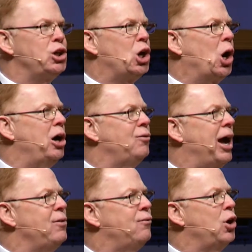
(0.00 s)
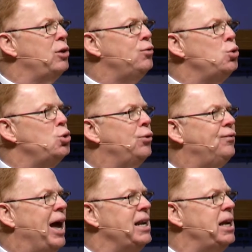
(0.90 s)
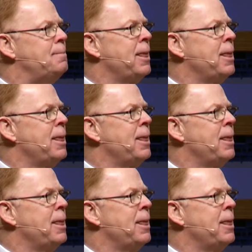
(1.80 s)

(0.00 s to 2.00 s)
card right in front of you, you'll find it.